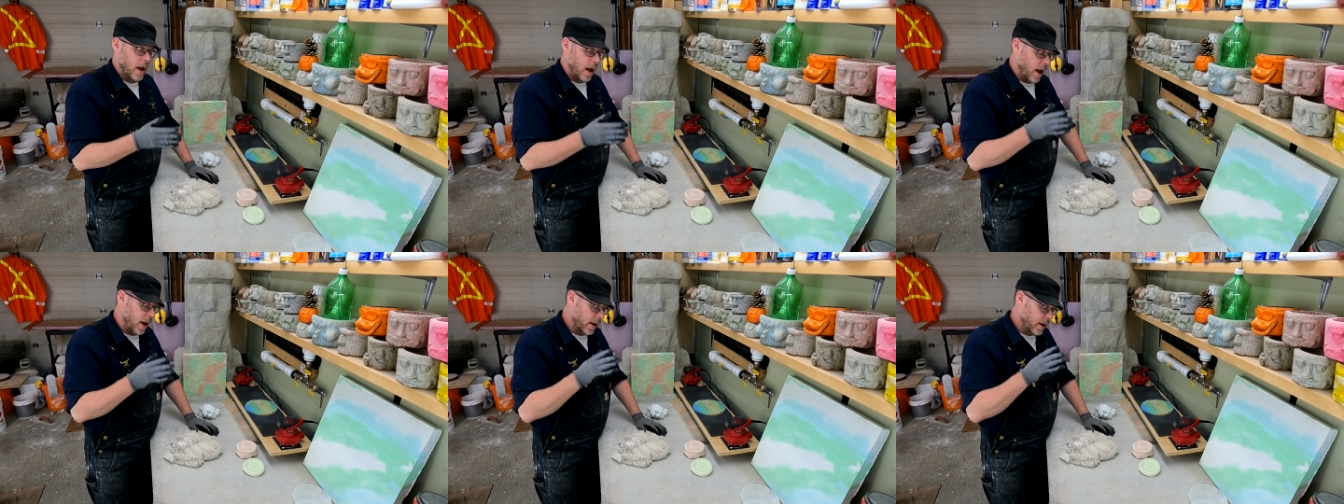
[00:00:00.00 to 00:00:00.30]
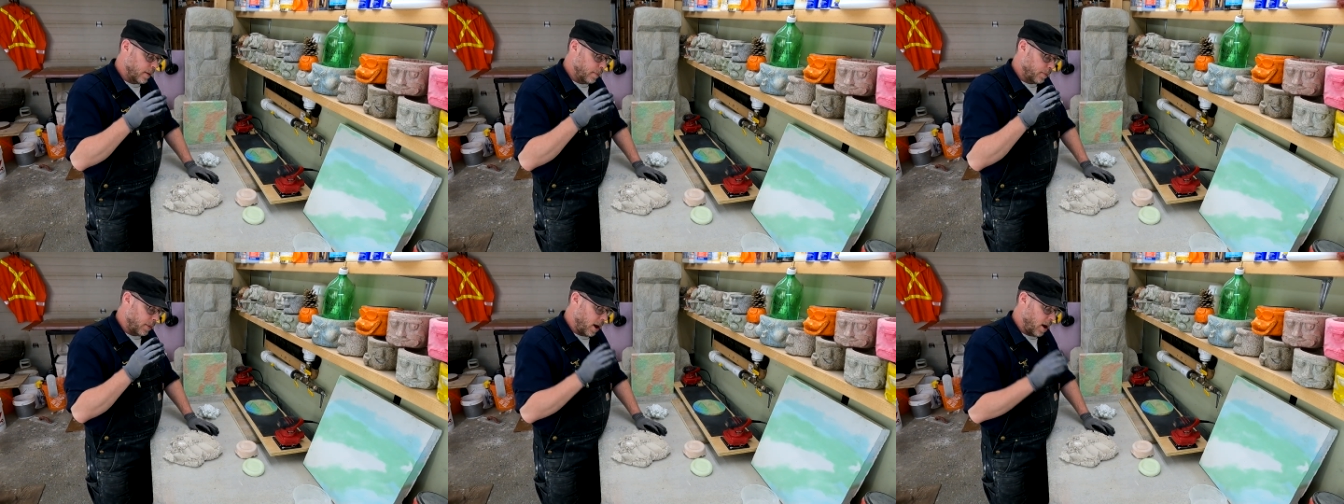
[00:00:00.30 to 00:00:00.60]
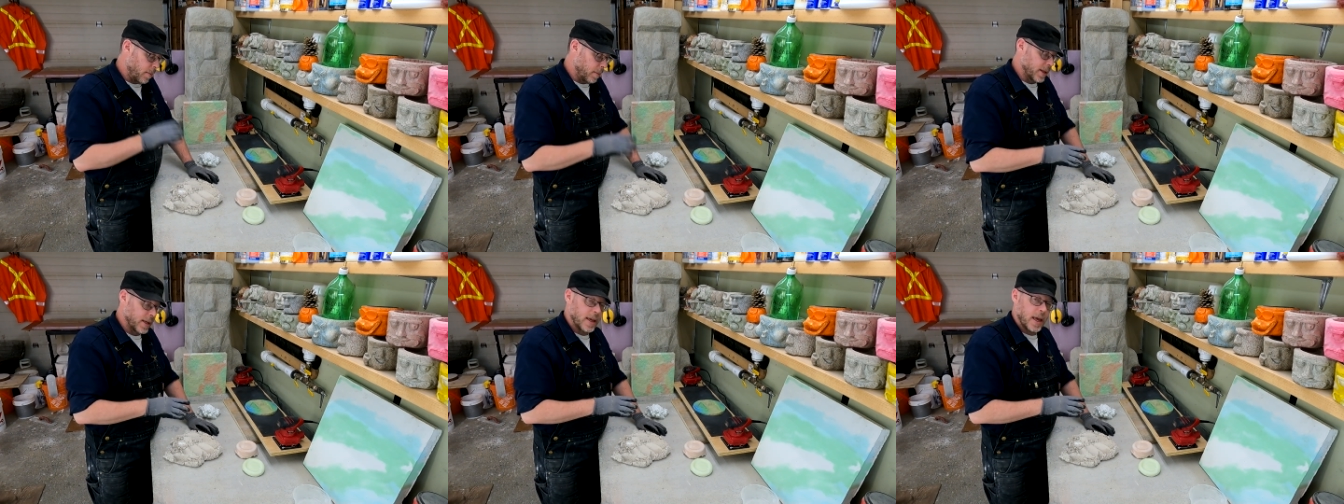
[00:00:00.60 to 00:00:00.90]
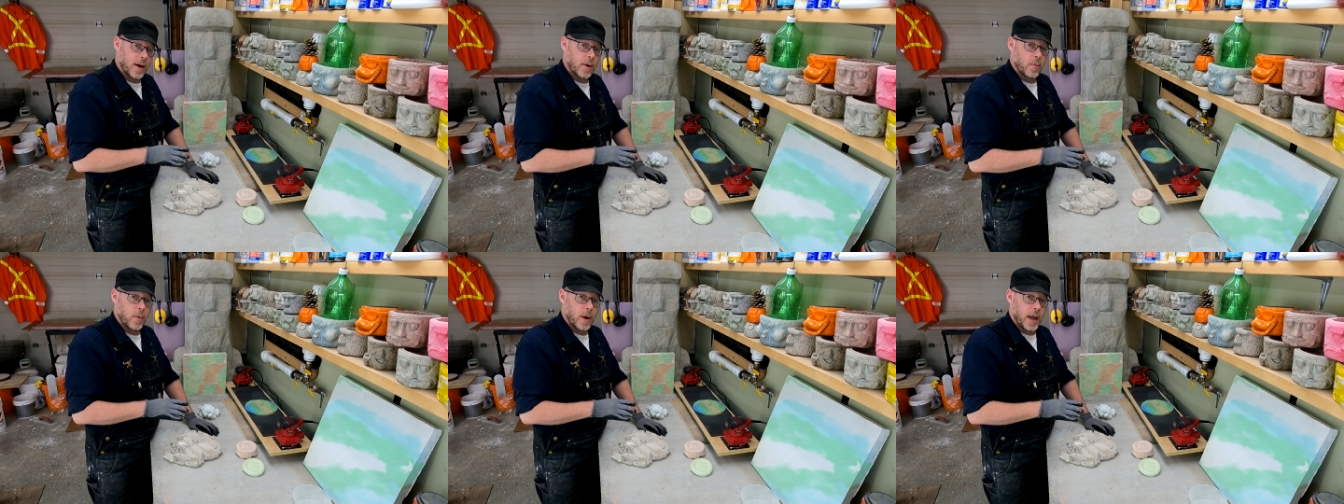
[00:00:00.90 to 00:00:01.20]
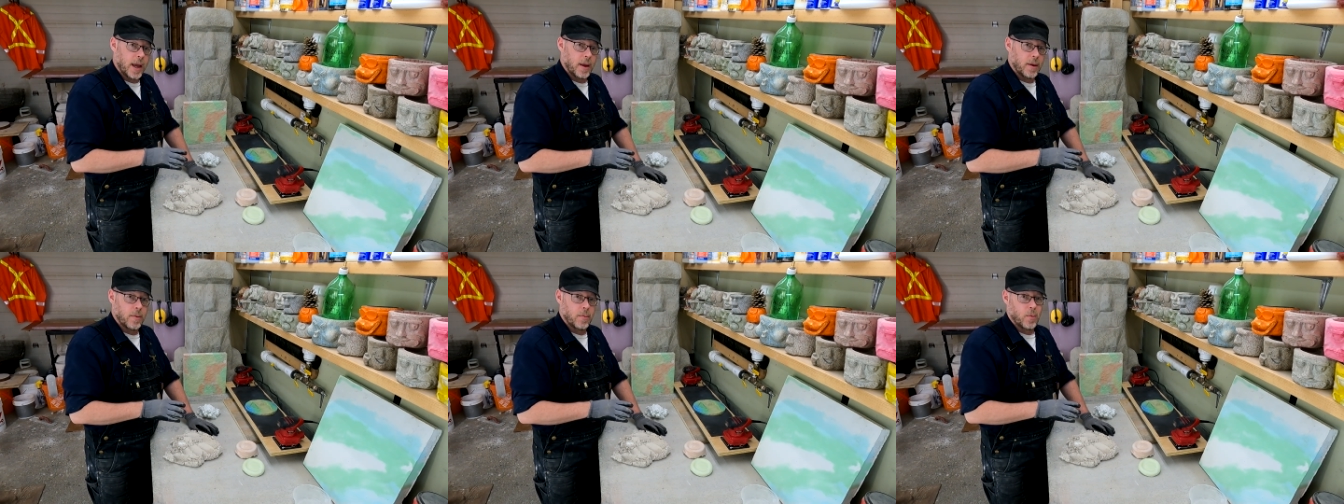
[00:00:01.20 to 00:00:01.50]
I could probably get
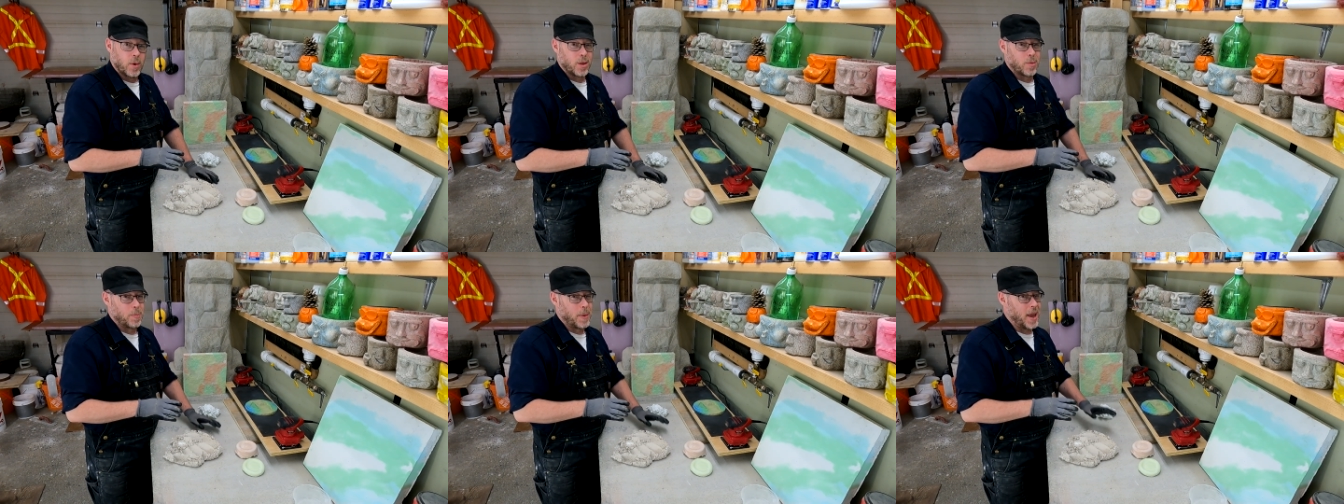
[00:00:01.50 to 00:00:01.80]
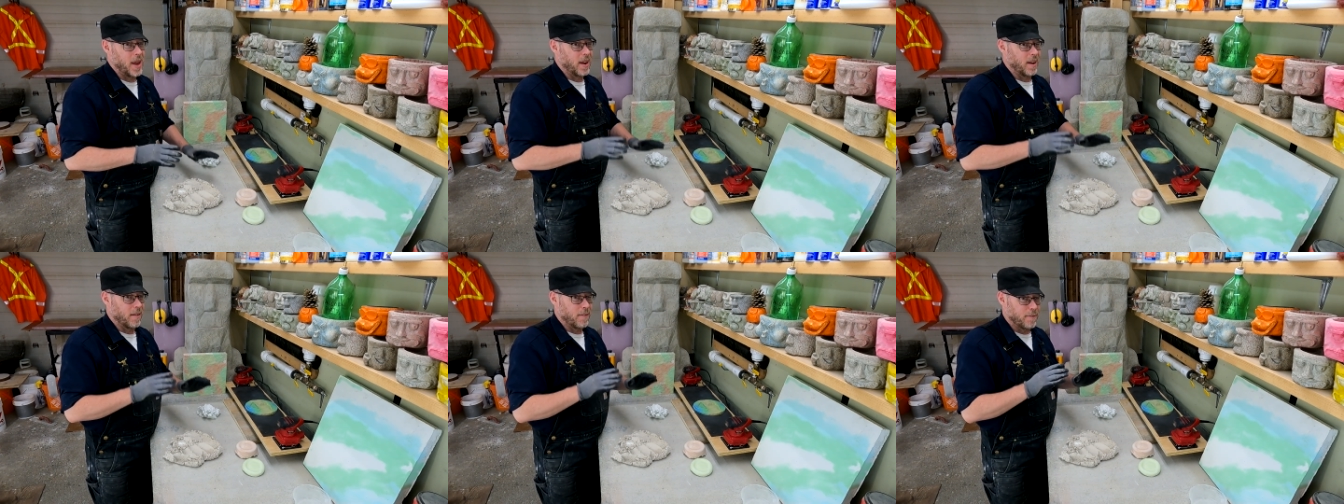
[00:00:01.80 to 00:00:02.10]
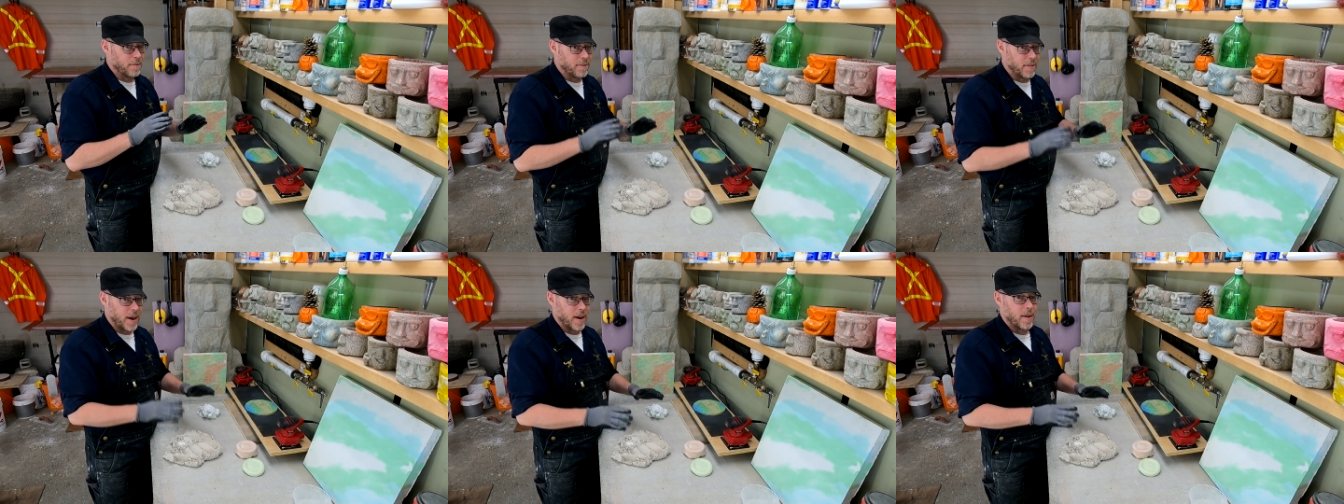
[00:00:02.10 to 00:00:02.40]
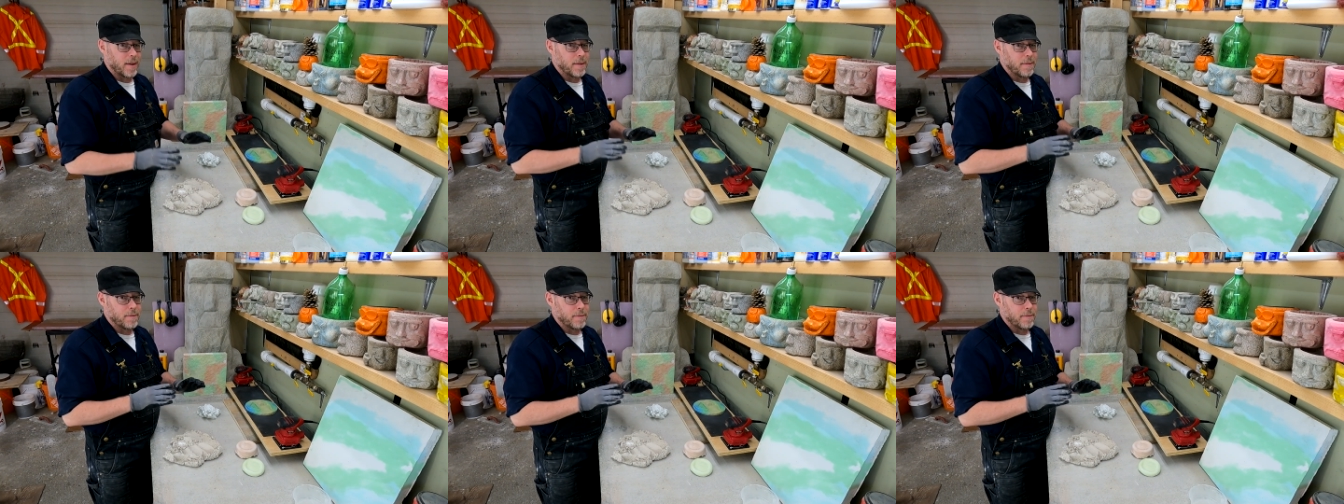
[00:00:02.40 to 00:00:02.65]
away with paying a very,